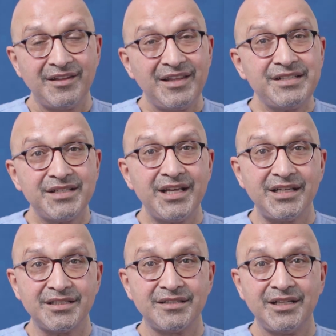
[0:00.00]
This
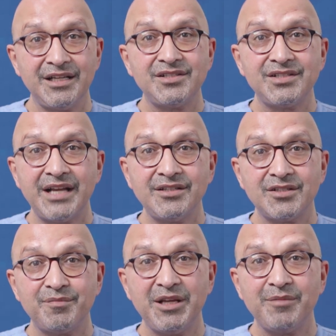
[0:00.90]
kit is sent
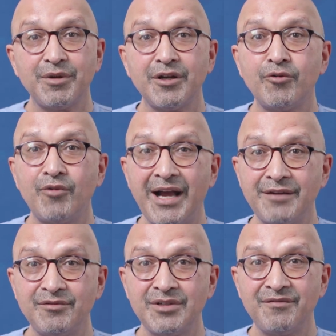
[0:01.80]
to people
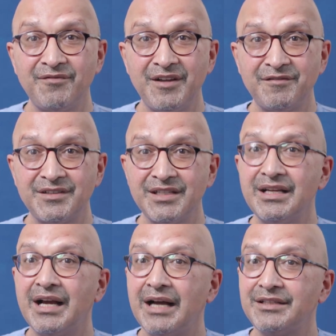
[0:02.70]
around 50
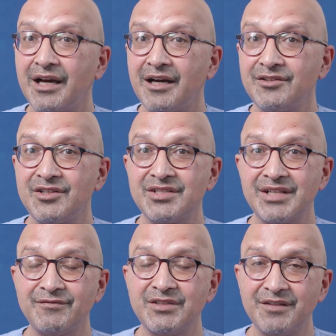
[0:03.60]
and under
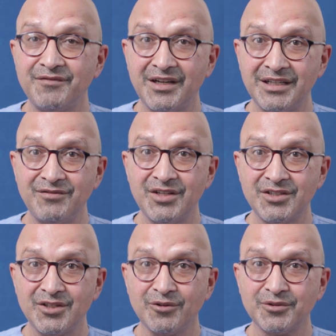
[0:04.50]
75
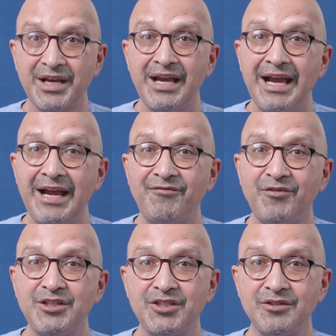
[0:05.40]
years old
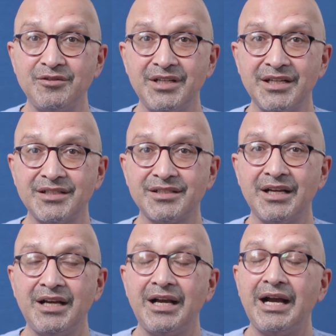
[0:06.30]
every 2 years,
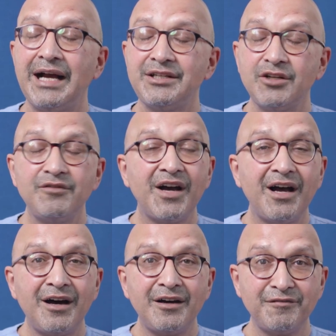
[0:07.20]
and over
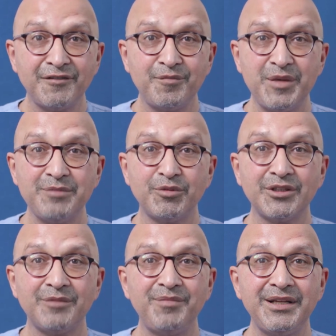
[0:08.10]
half of people
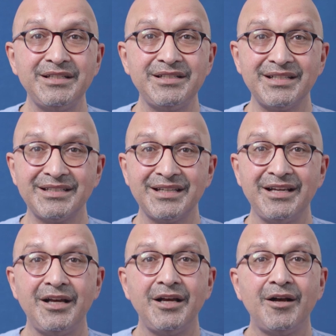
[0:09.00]
complete it,
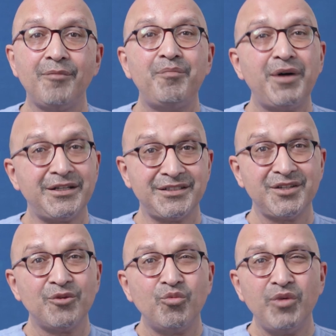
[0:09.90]
but
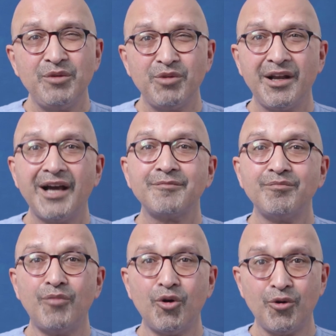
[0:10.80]
we would like
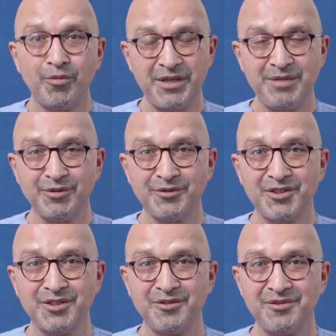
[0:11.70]
more people
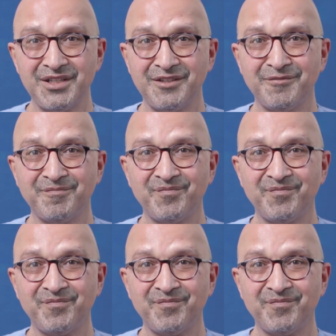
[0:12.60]
to do so.